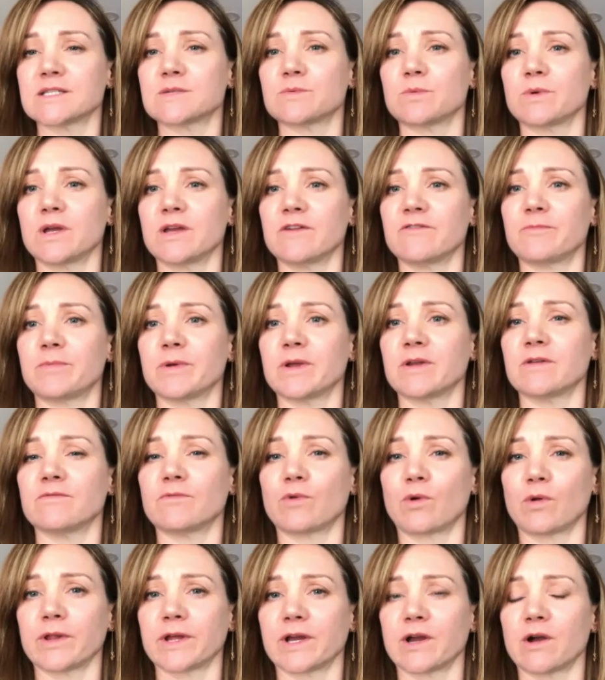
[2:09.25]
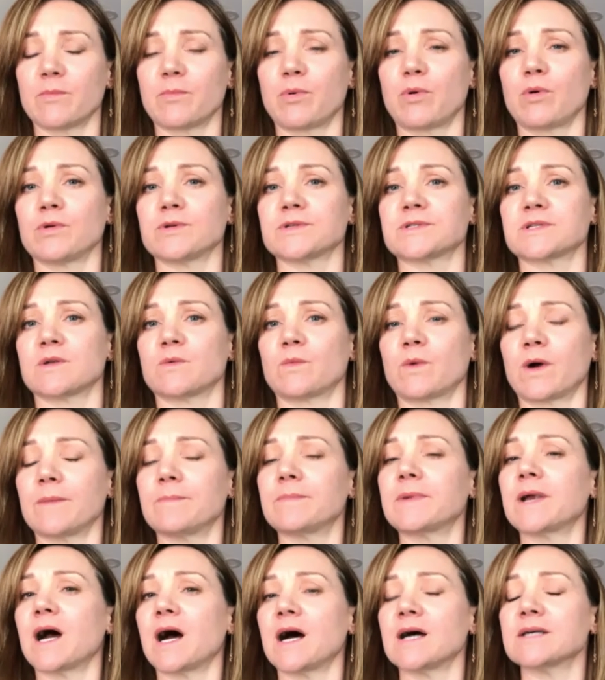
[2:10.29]
as we've been rolling out polls and
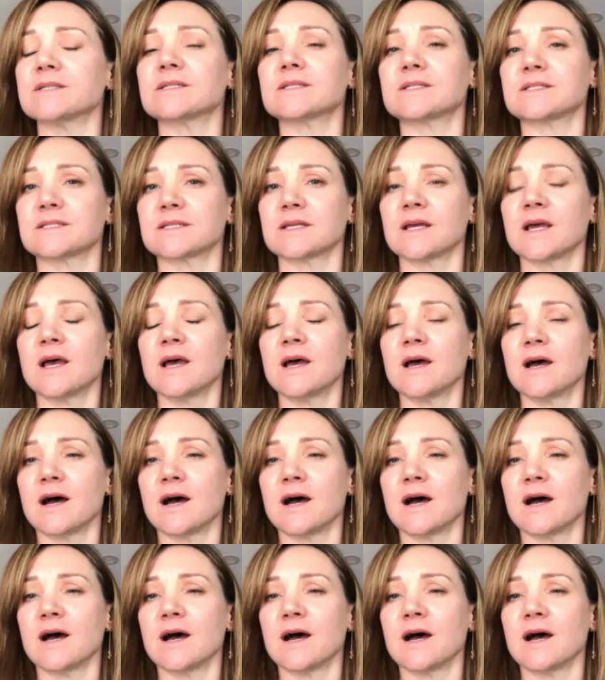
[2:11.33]
webcasts,